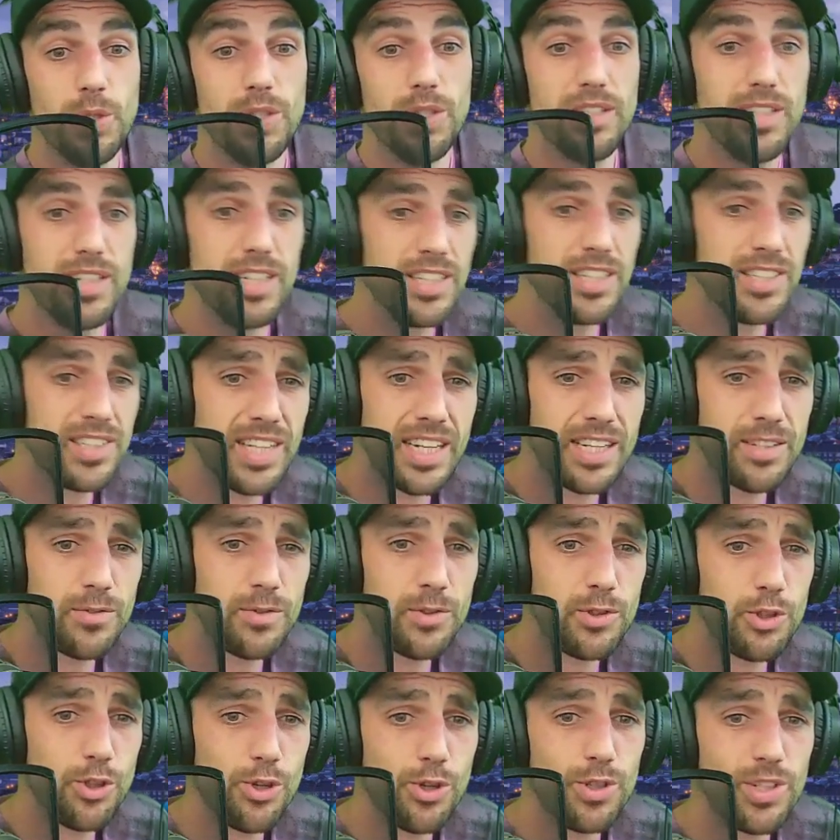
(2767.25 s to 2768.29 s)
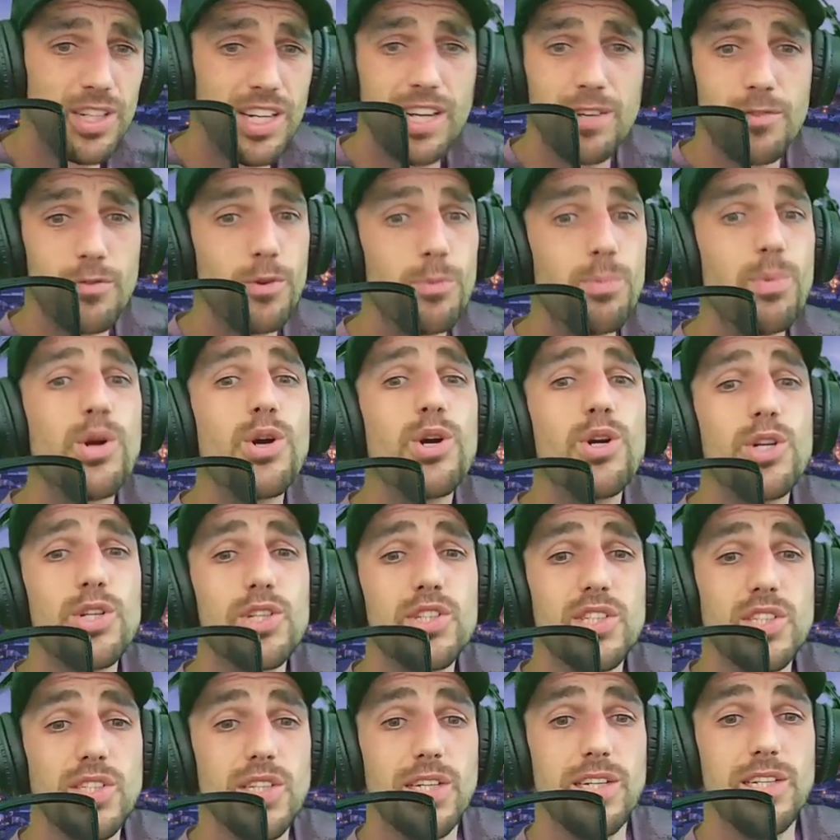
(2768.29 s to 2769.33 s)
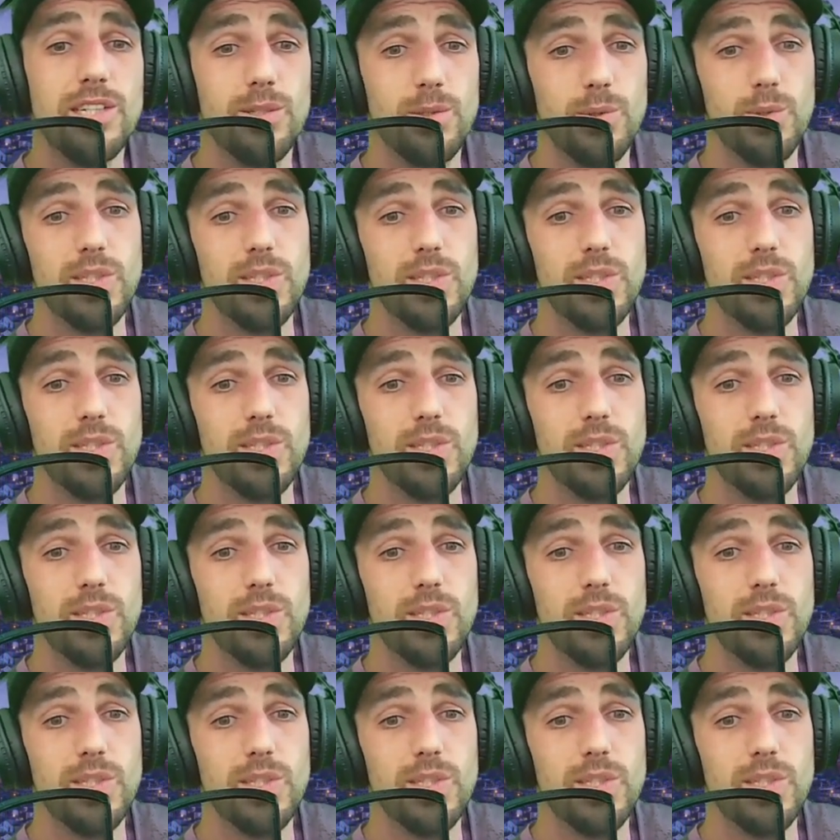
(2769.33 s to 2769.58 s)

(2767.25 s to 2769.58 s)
Is that for drug? Yeah, for personal use.